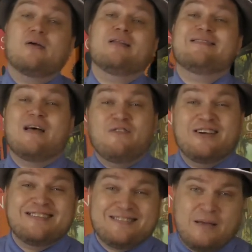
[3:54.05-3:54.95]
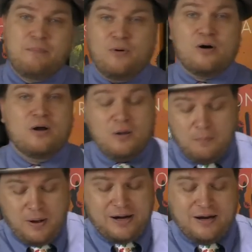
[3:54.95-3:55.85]
It's definitely simpler,
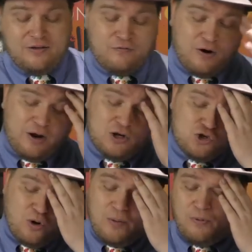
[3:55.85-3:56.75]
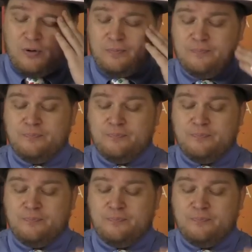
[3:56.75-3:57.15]
but it is very enjoyable.